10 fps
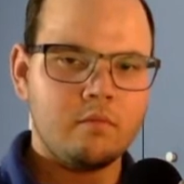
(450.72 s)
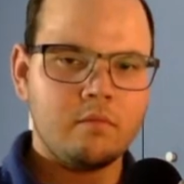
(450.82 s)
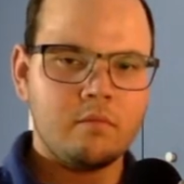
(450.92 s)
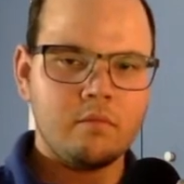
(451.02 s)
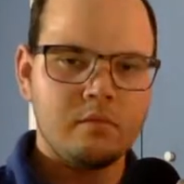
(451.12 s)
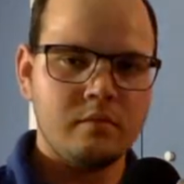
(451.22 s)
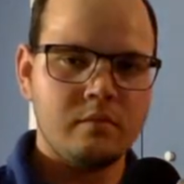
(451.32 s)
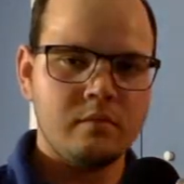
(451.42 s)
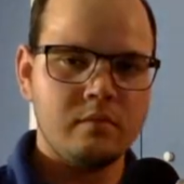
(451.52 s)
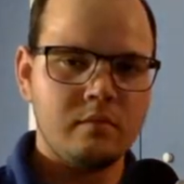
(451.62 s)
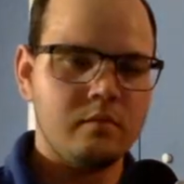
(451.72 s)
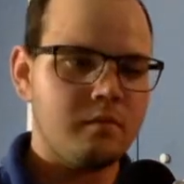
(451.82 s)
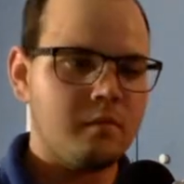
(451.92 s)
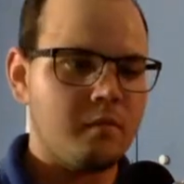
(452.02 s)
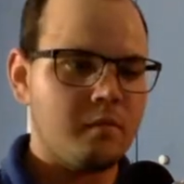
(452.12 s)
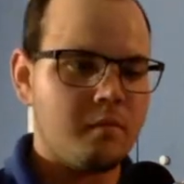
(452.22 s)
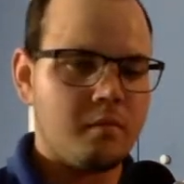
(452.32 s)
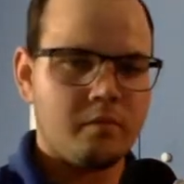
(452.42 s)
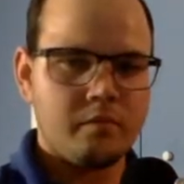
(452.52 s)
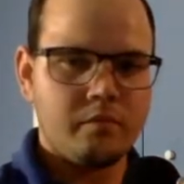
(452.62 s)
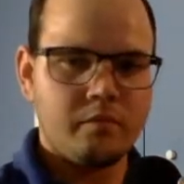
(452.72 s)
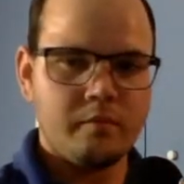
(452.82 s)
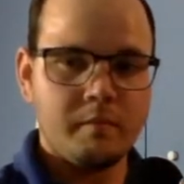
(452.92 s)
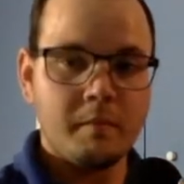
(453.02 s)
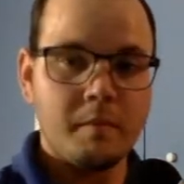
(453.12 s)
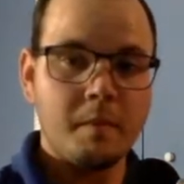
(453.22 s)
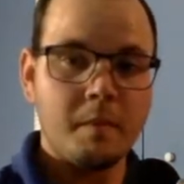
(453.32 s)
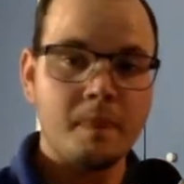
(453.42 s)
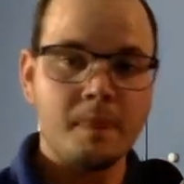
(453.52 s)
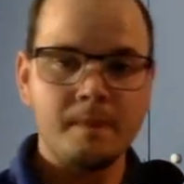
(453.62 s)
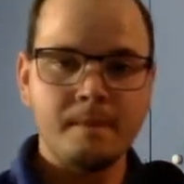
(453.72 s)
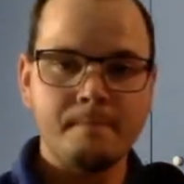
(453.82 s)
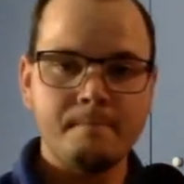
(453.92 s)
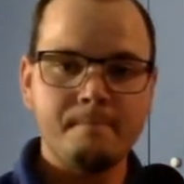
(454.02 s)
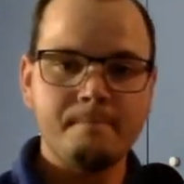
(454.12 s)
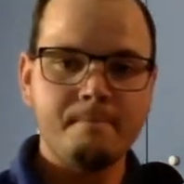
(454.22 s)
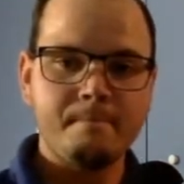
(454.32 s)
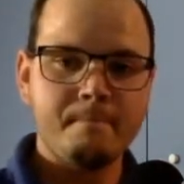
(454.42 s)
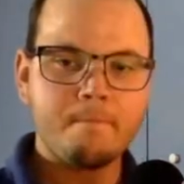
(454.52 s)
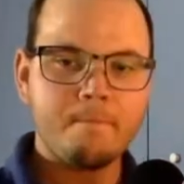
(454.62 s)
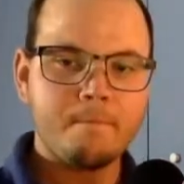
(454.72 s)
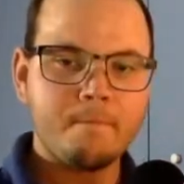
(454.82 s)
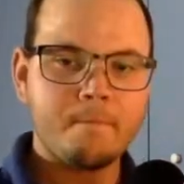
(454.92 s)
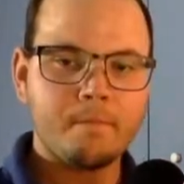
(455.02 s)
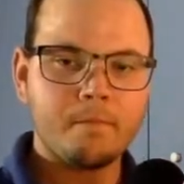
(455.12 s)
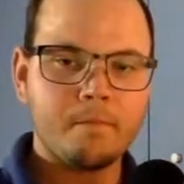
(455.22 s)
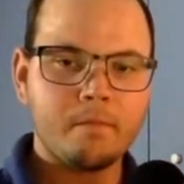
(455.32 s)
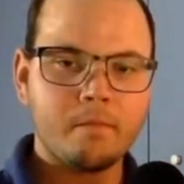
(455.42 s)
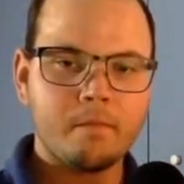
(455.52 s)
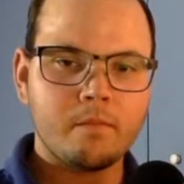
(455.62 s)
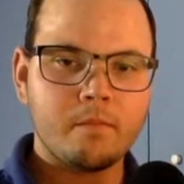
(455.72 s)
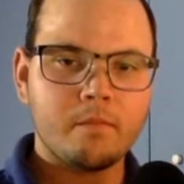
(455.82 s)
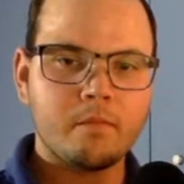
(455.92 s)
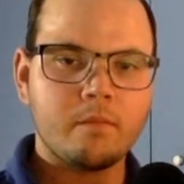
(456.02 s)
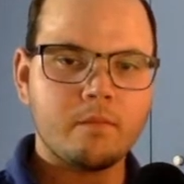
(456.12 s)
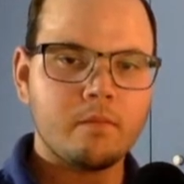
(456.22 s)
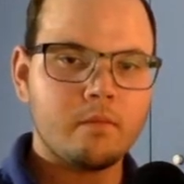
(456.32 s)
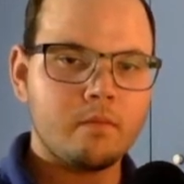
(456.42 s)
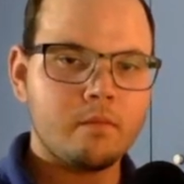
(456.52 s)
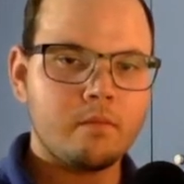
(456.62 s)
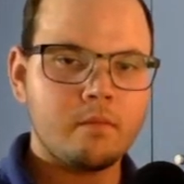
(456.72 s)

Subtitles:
(silent)